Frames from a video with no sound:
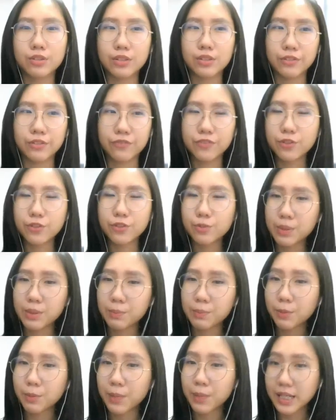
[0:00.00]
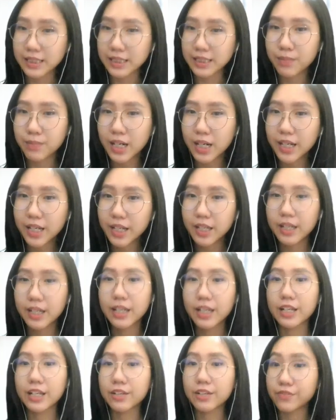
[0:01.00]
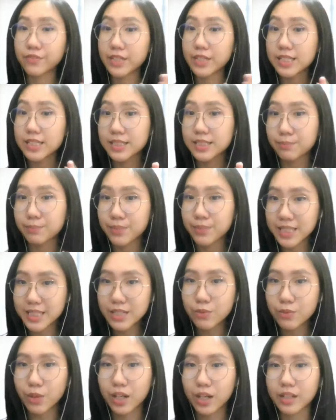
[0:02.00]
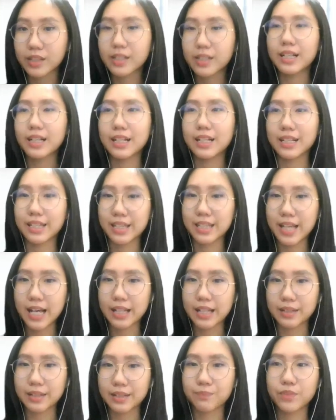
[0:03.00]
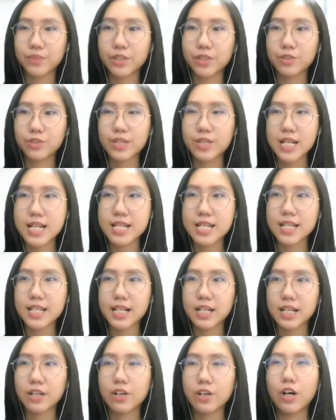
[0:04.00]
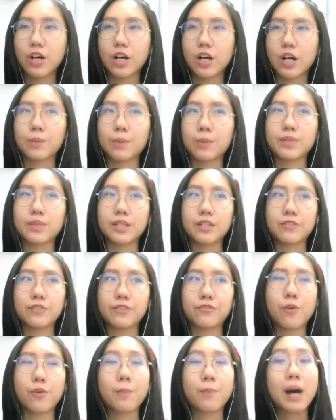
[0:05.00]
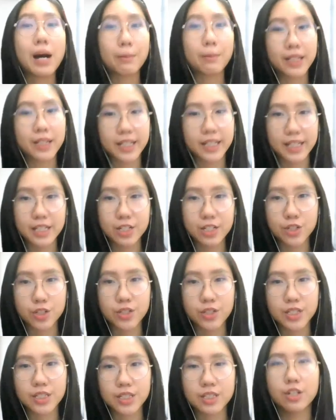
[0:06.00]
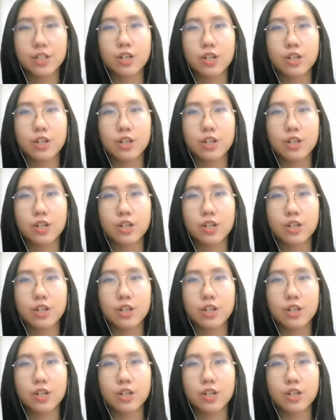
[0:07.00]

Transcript: a few people passing by. If it's a busy one, then you can say for public interest